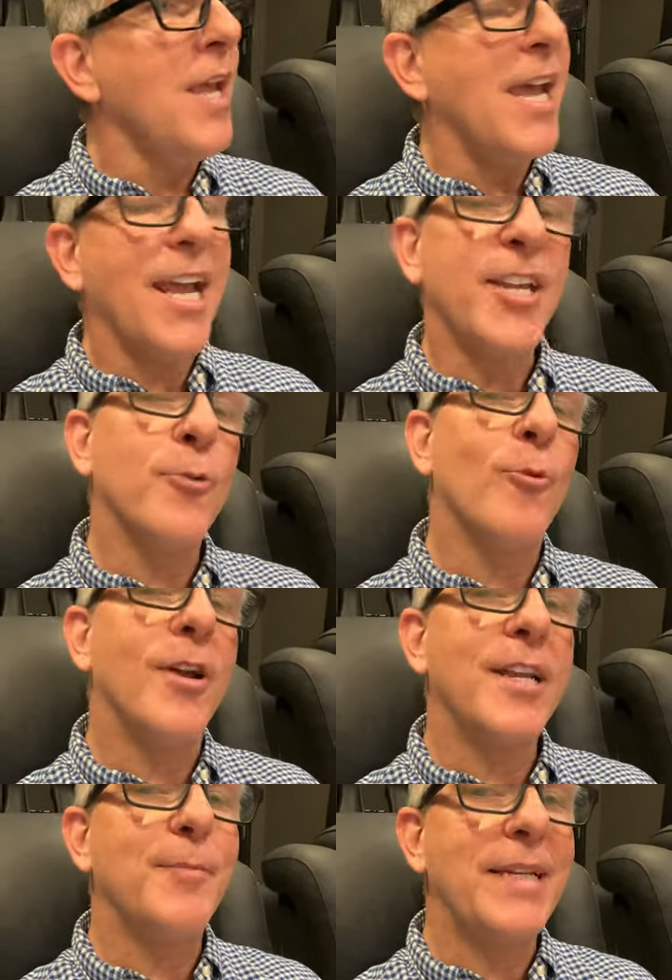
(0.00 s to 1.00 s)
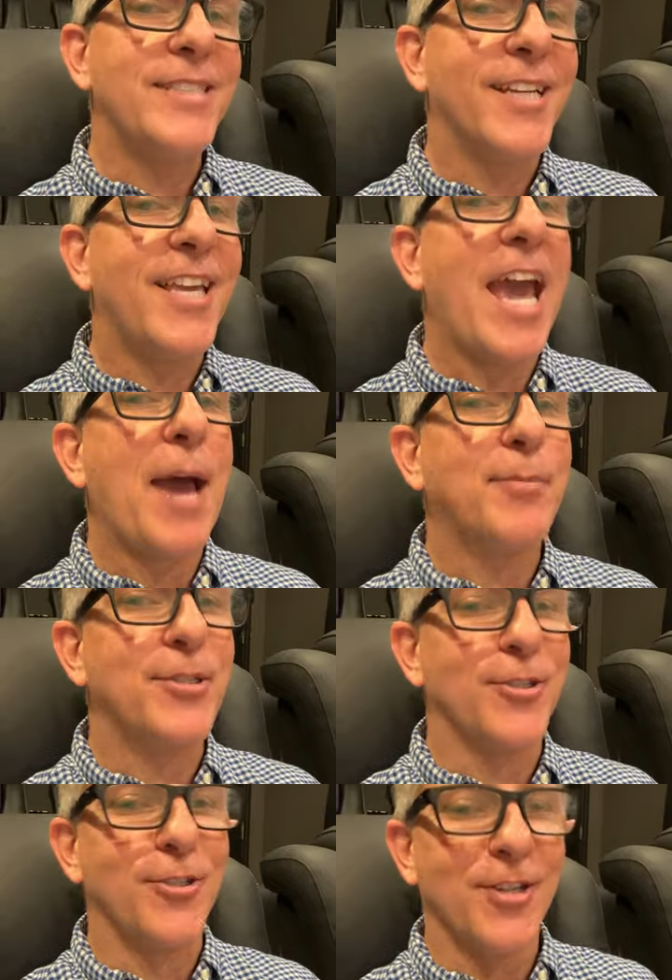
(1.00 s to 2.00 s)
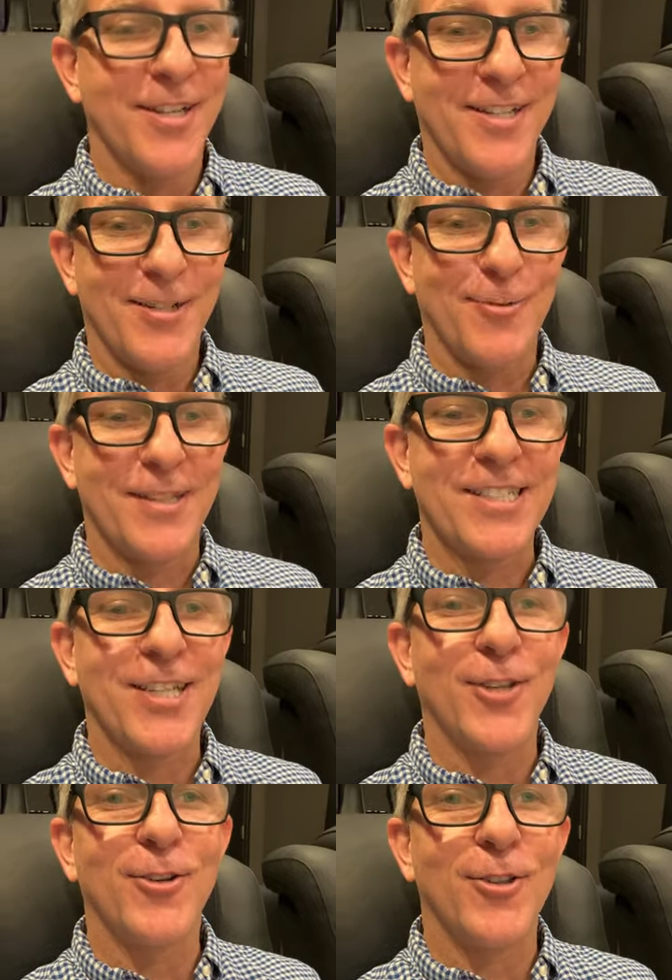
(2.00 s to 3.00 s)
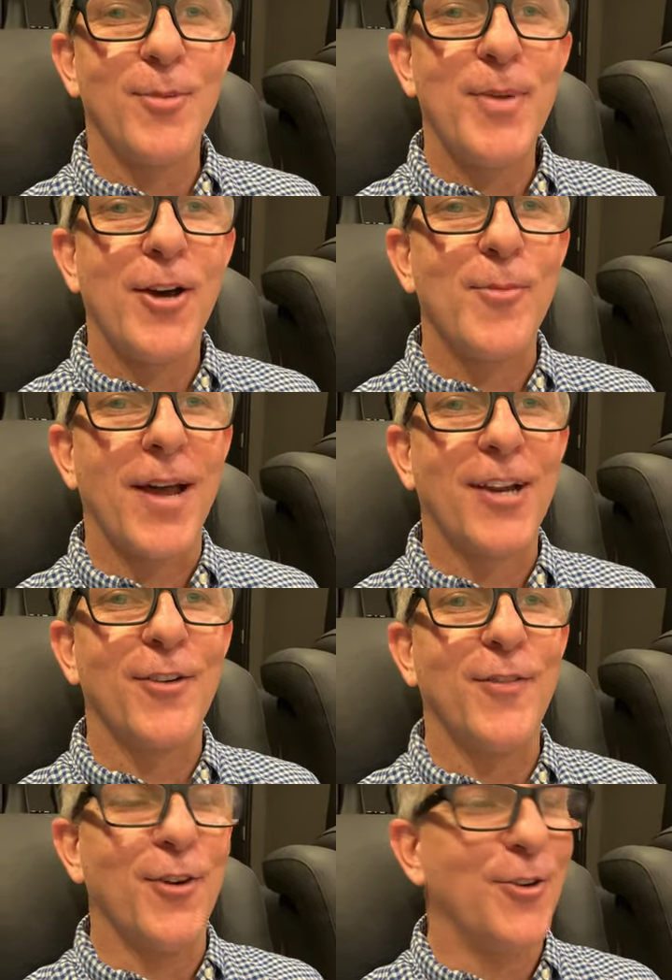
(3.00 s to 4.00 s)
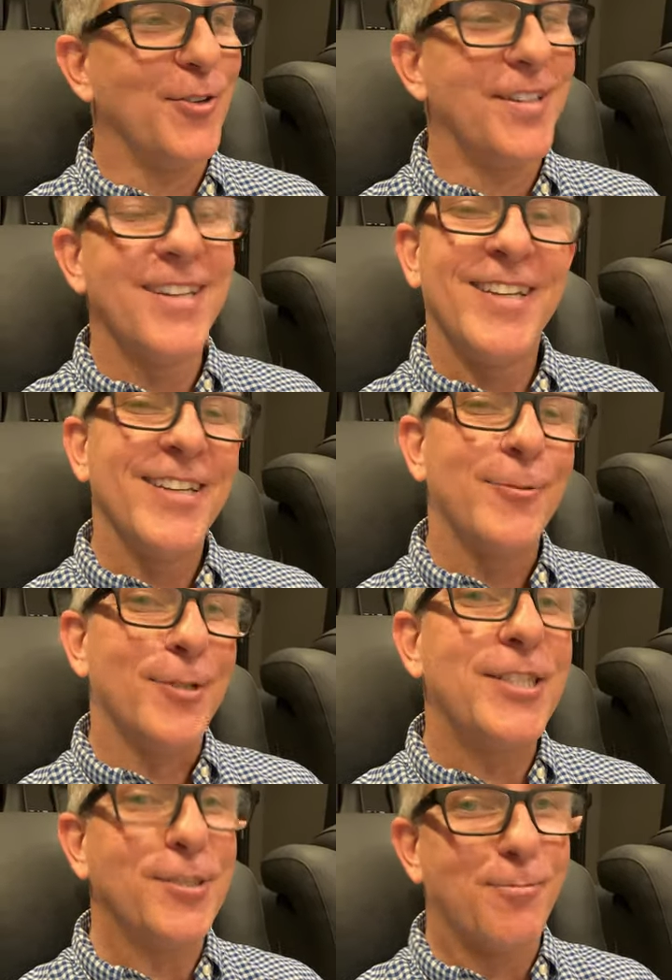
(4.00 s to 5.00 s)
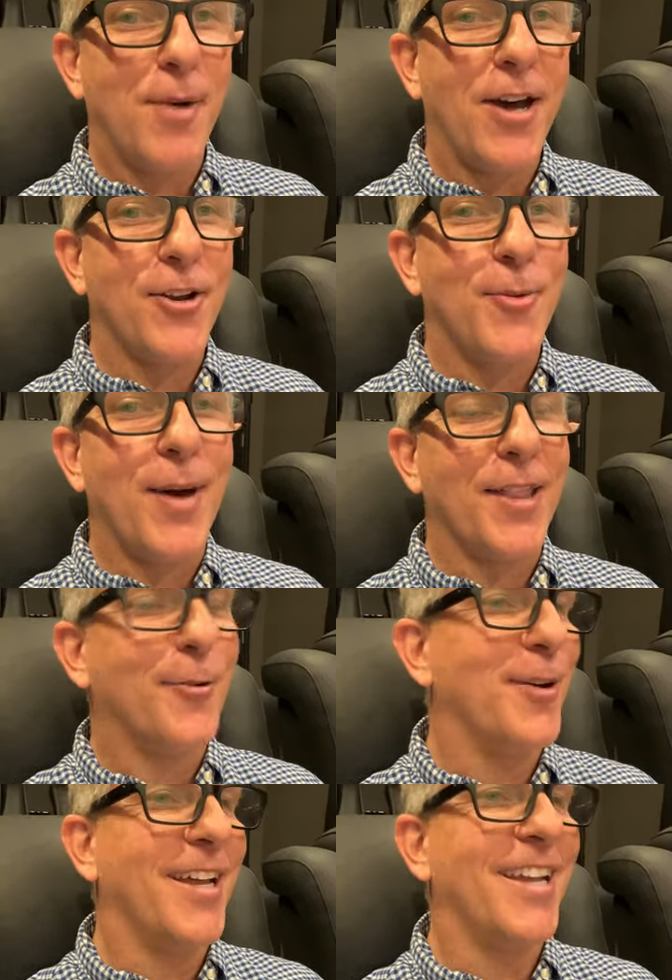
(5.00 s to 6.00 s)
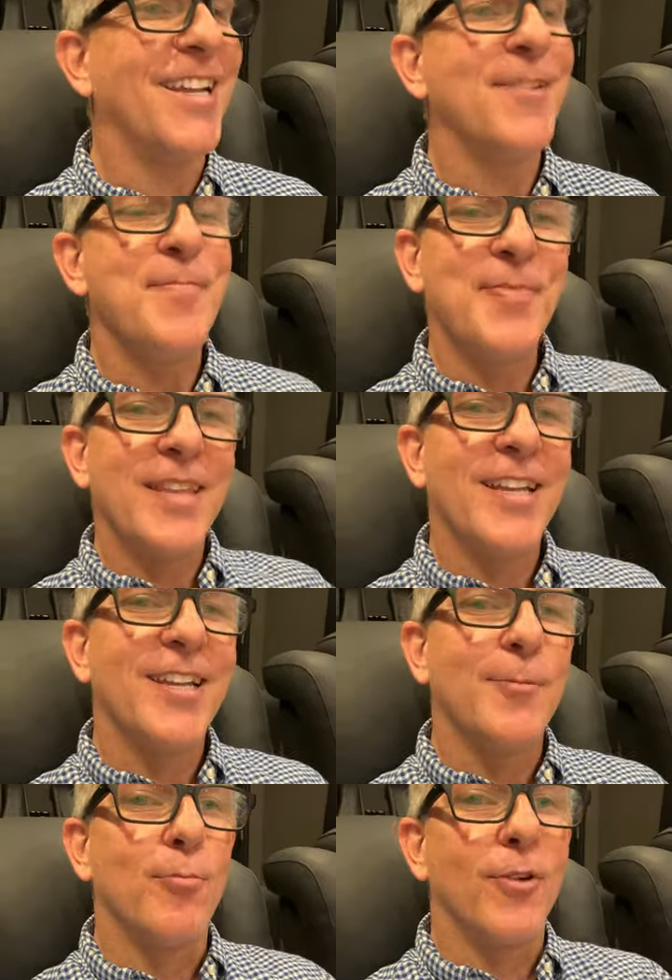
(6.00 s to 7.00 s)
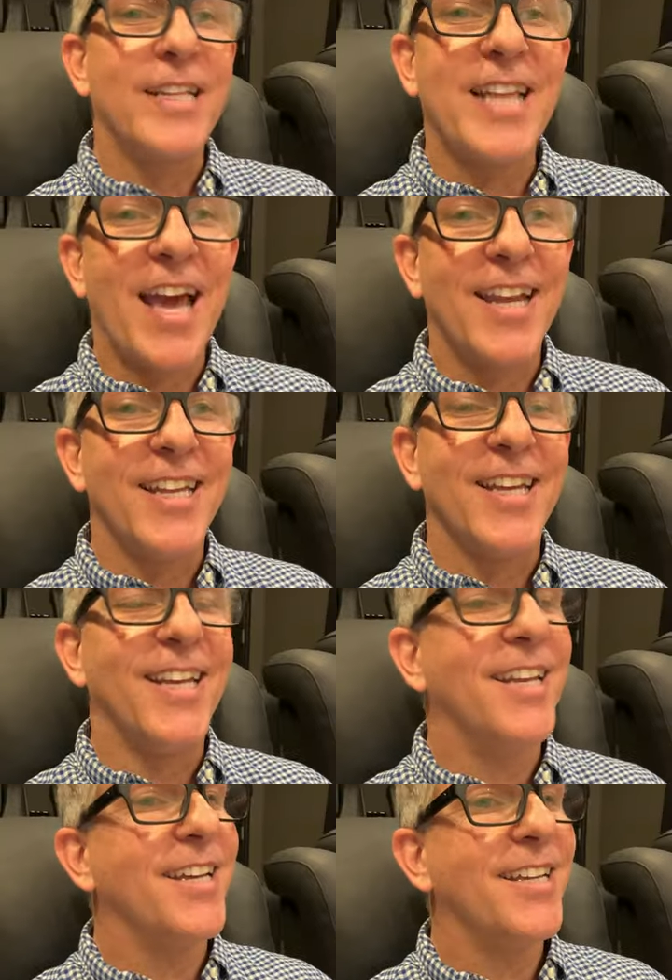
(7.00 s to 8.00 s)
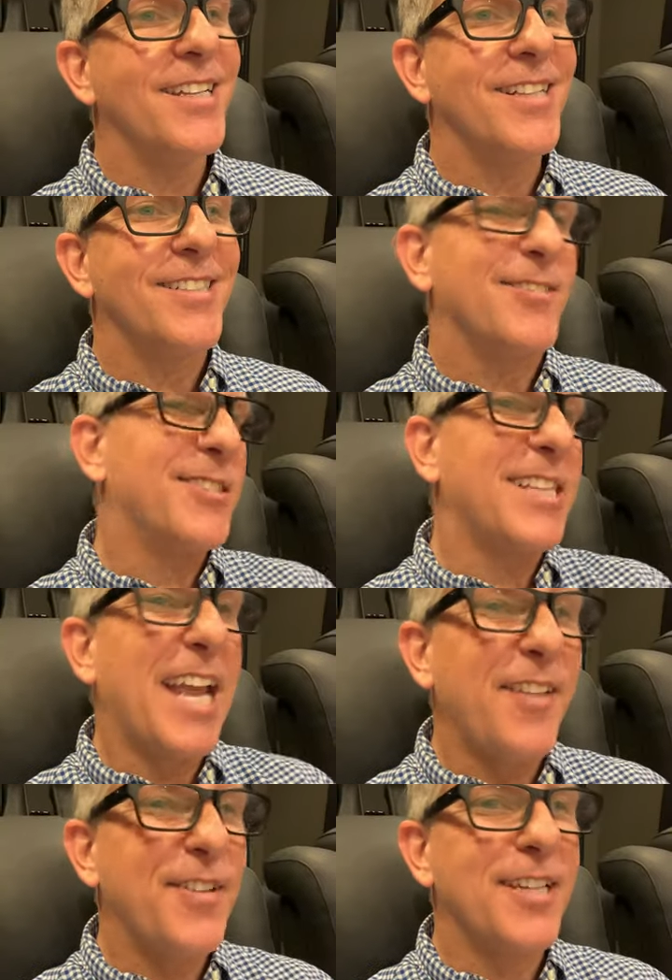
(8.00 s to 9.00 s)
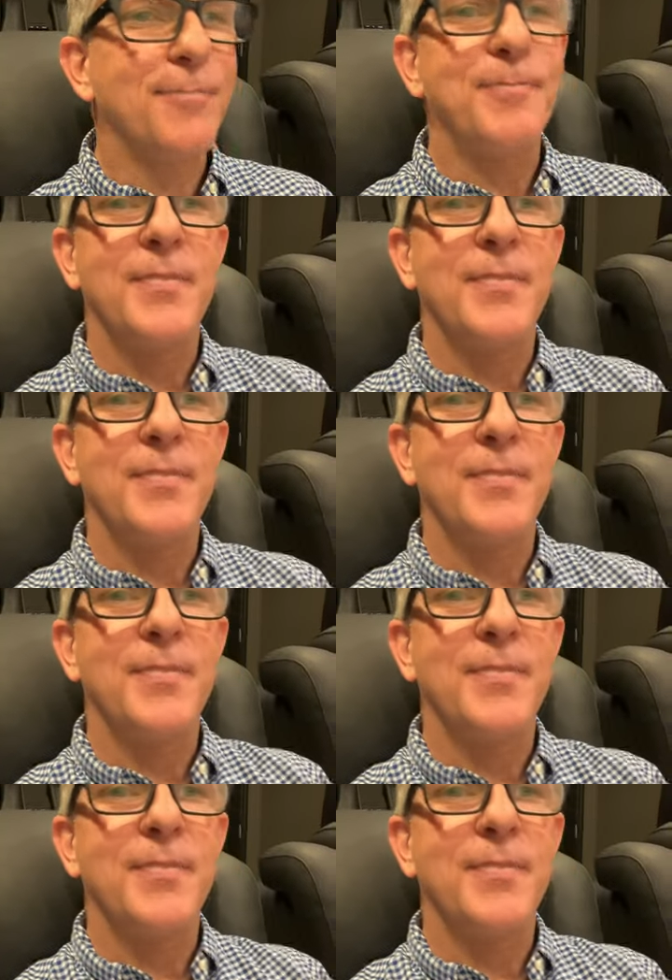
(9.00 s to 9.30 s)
and you're wanting me to capture with this little lapel microphone, which is mono, by the way, bring that in, save it,